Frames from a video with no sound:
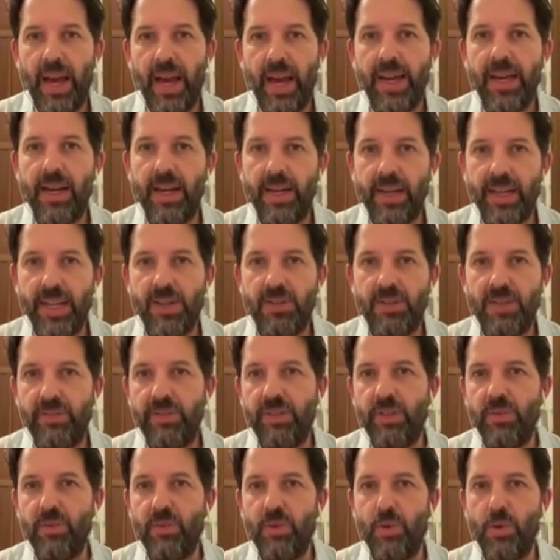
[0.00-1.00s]
AI
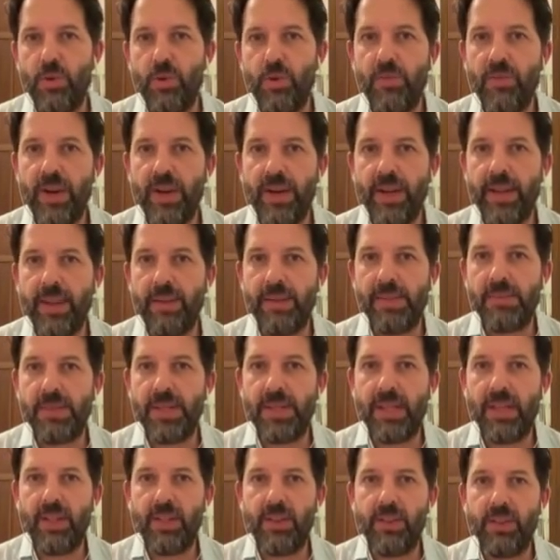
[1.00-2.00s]
driven warfare. Now, there's been
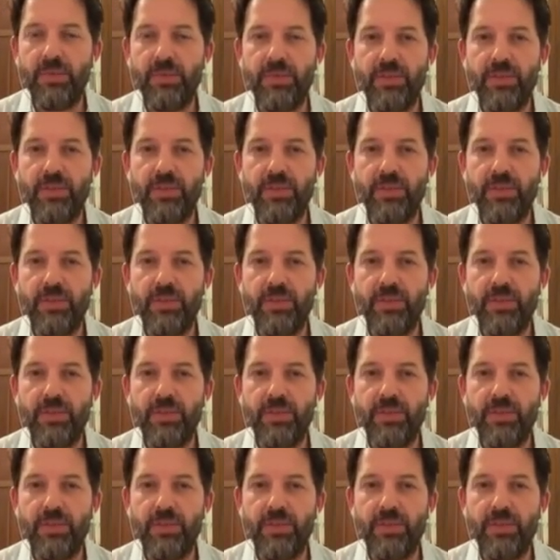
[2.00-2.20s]
a lot of